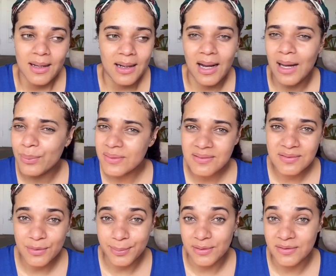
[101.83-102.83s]
I wasn't
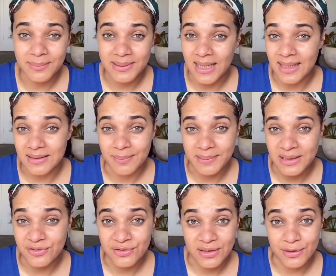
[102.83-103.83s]
supposed to be at the
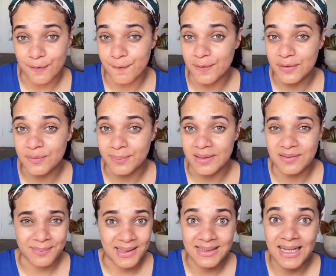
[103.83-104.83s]
beach in the first place.
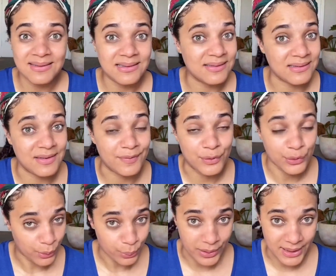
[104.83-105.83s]
My dad doesn't even
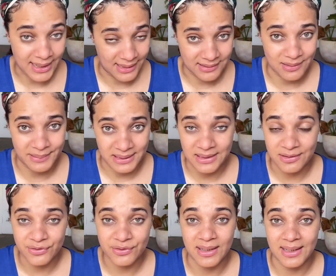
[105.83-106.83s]
know we're at the
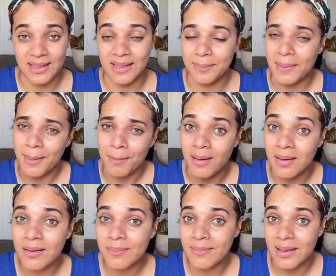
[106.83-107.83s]
beach. And my
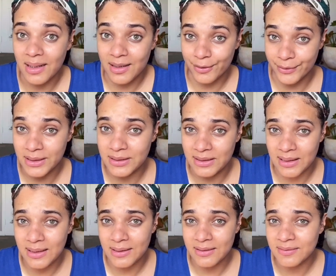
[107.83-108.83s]
mom agreed to
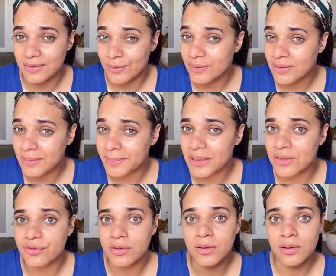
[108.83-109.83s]
letting us go to the
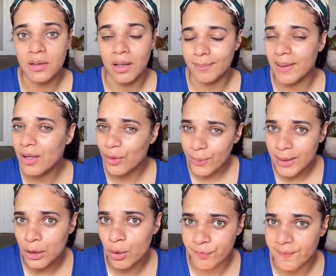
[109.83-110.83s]
beach. I'm not
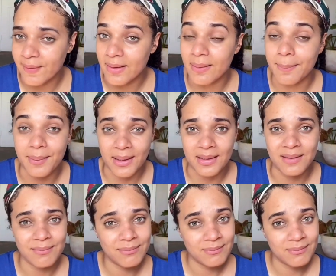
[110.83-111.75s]
going over there, but